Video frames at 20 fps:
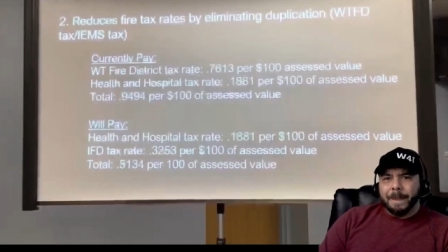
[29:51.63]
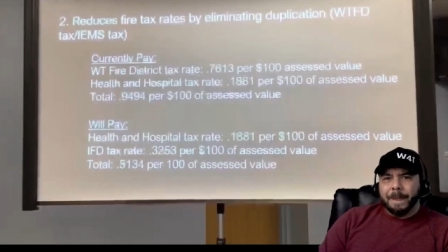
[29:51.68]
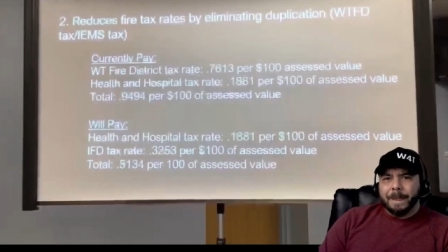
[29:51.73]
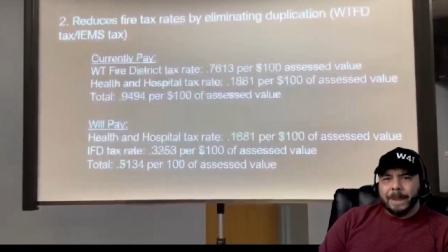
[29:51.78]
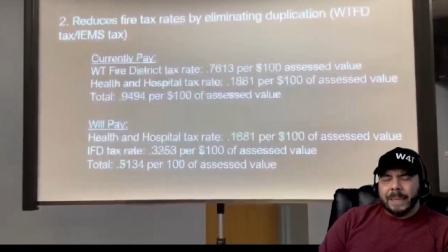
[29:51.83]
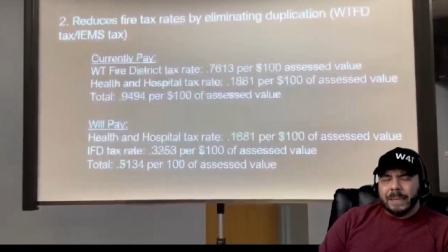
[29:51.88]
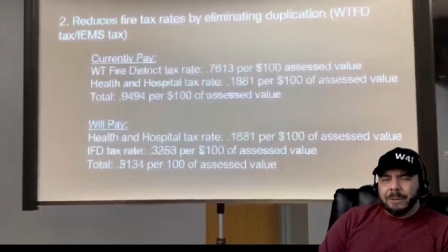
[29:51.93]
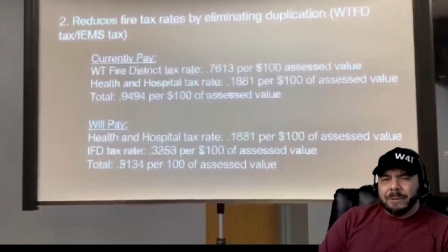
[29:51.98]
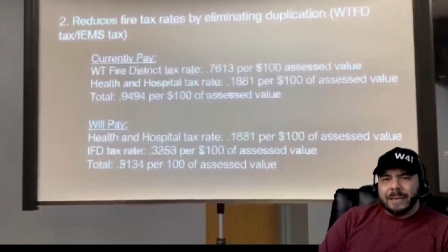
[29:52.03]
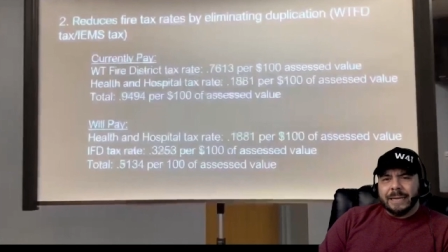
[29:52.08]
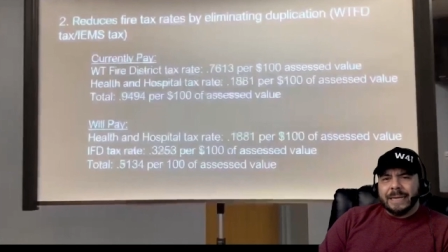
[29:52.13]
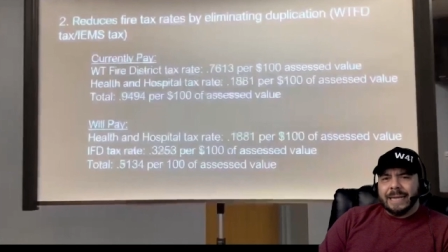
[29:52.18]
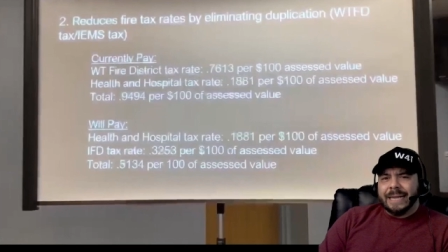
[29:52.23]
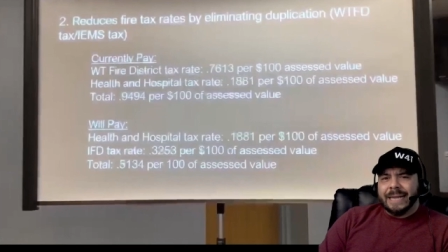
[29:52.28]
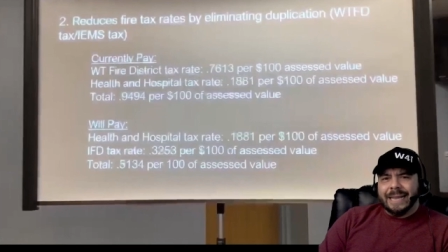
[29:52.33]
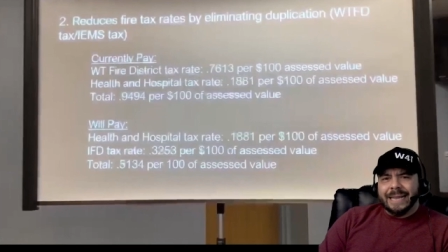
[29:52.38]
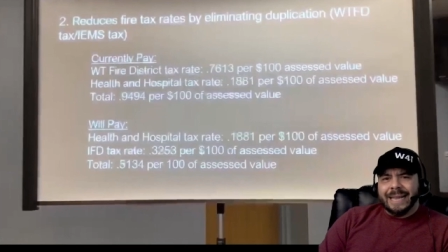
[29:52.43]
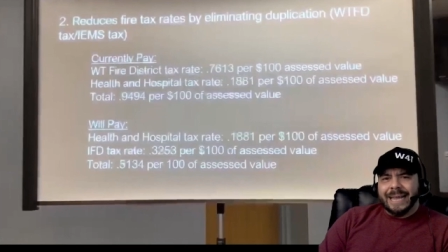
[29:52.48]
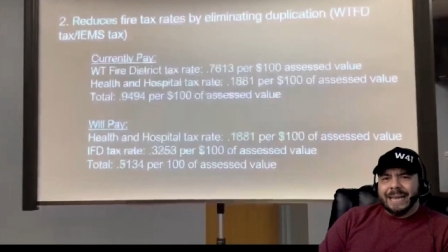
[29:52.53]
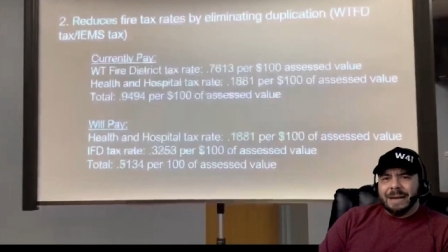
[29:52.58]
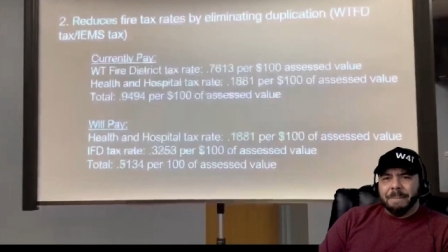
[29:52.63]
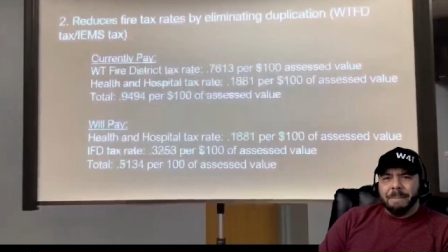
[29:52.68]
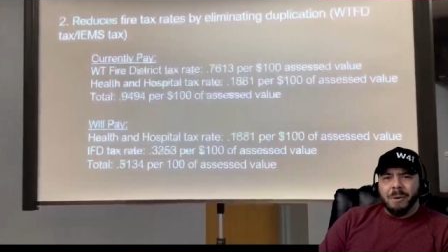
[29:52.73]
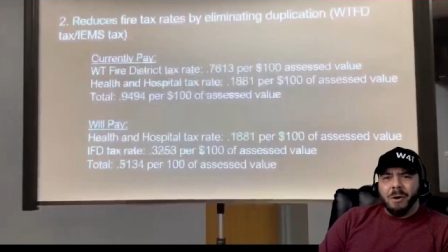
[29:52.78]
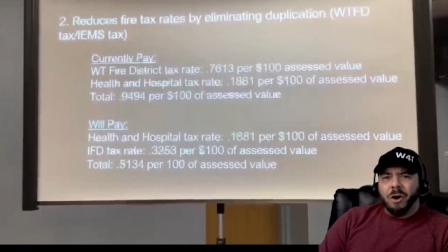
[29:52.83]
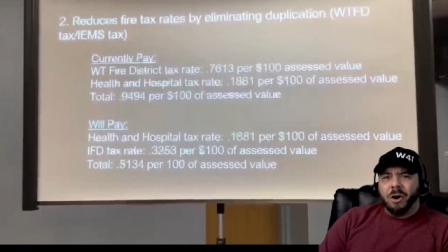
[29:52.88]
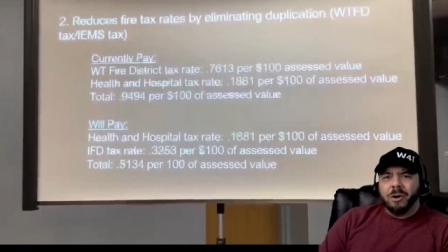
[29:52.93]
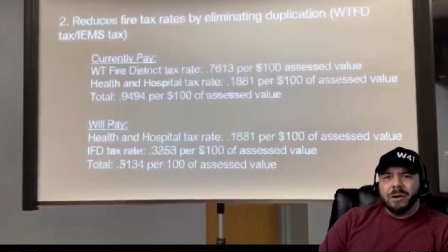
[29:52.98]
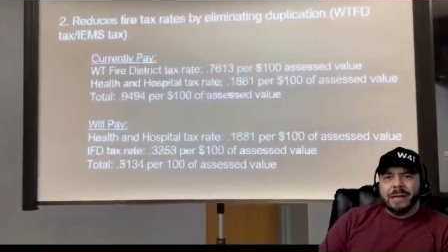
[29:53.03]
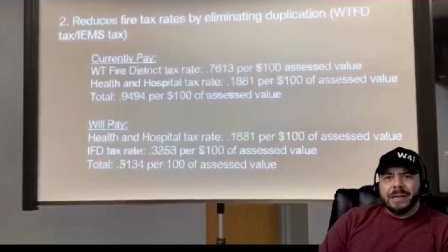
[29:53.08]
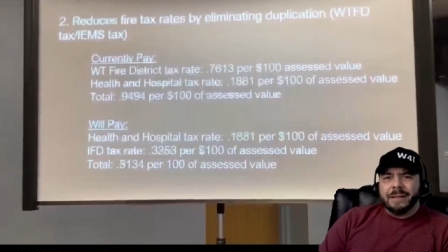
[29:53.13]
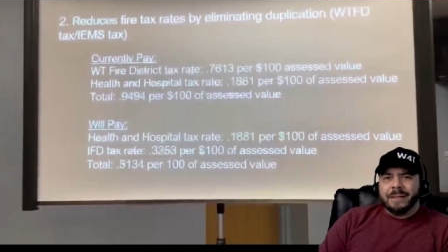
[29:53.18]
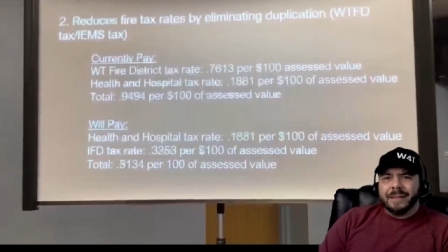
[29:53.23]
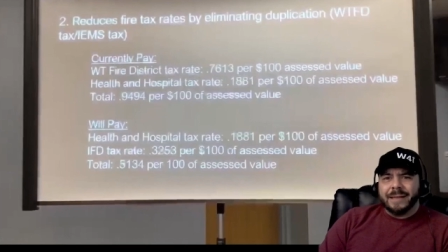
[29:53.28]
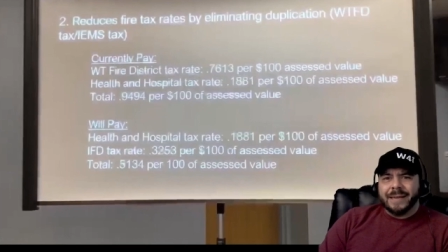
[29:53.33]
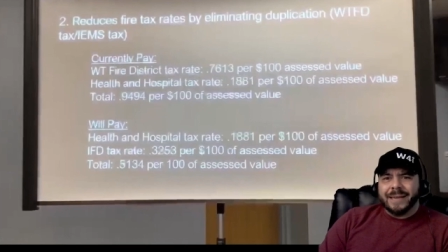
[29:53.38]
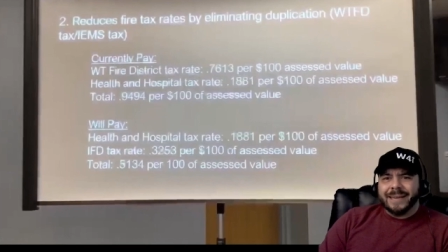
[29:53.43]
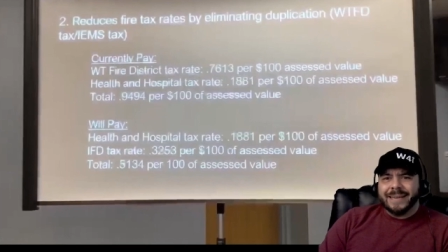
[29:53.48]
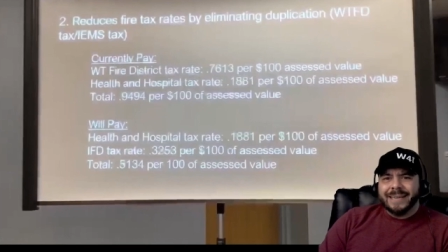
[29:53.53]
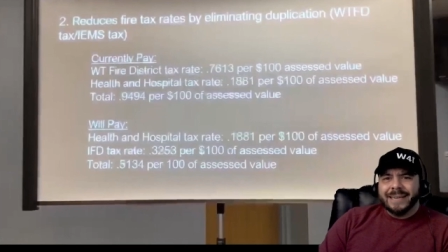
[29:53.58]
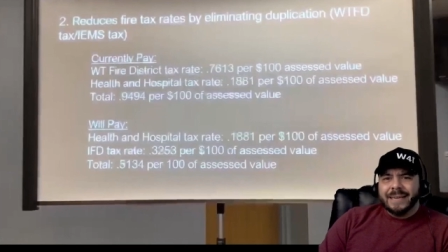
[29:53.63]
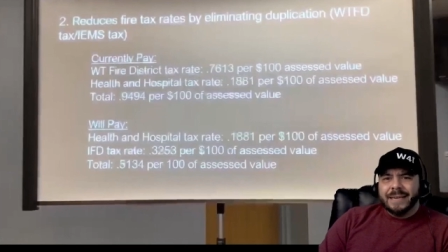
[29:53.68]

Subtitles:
So this isn't like a party thing.